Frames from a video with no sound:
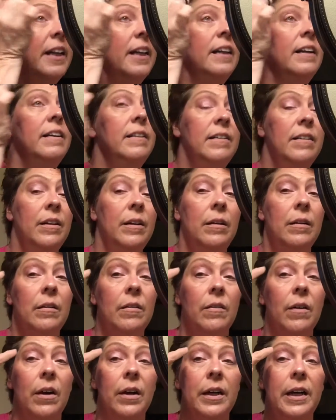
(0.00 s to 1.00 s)
it
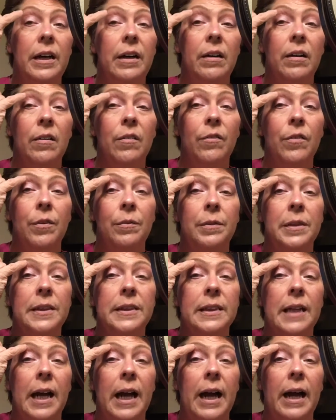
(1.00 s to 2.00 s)
right here from
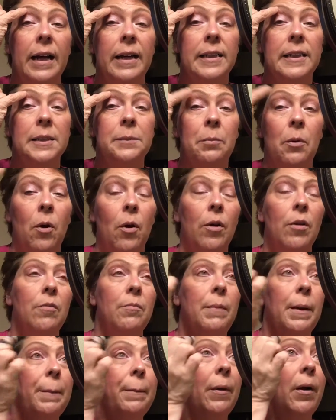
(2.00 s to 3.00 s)
this highest part of
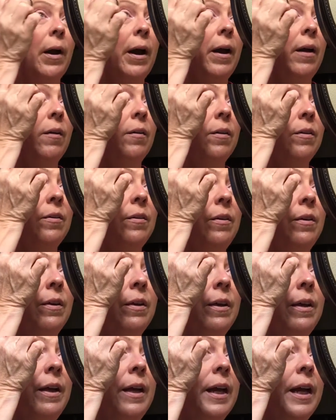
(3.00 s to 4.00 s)
my brow
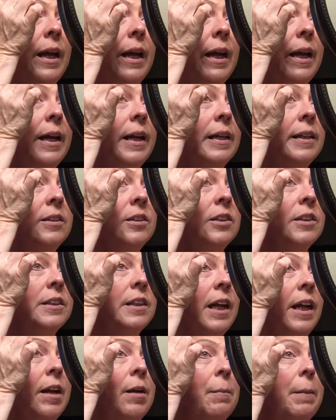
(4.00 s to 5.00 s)
and I just
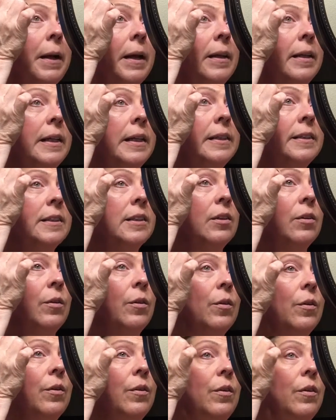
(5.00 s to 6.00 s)
kind of make these
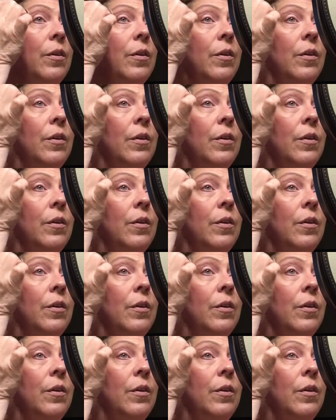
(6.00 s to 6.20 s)
little